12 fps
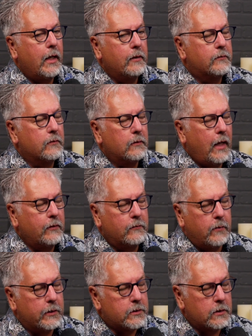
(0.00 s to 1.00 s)
Okay, so
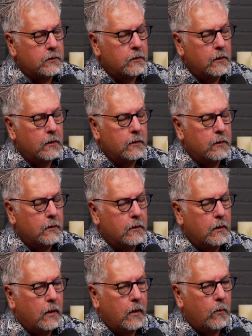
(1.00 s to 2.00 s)
last question.
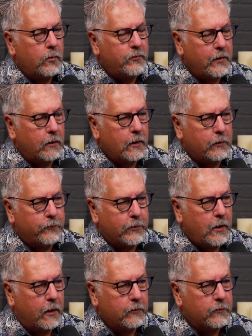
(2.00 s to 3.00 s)
What's the outlook
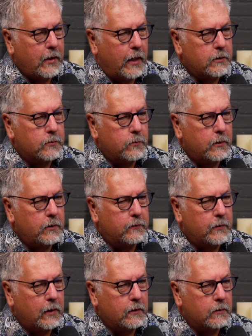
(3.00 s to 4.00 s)
for Caudle's Catch? Where do you
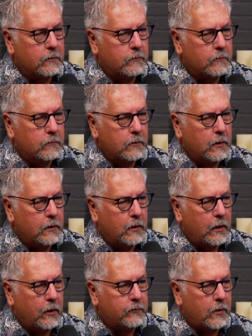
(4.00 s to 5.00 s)
see it in
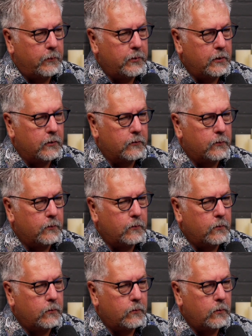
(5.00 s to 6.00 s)
the next couple of years?
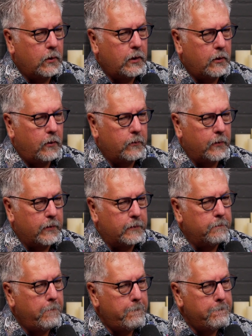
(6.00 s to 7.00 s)
Where are you going with it?